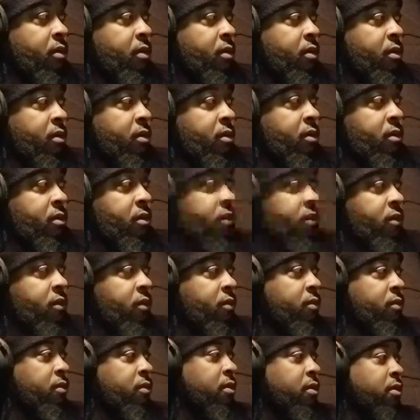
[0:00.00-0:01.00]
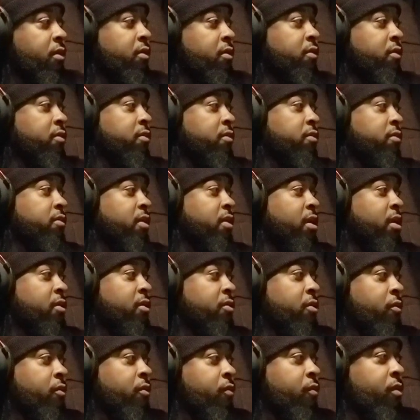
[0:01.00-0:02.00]
this dude. I
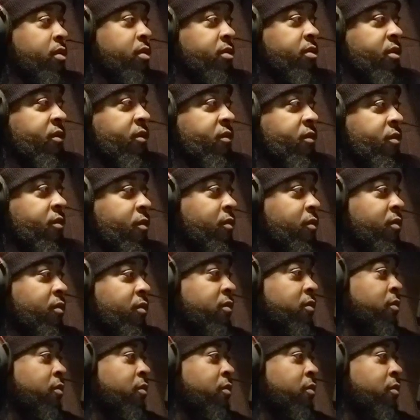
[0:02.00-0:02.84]
don't know what this dude is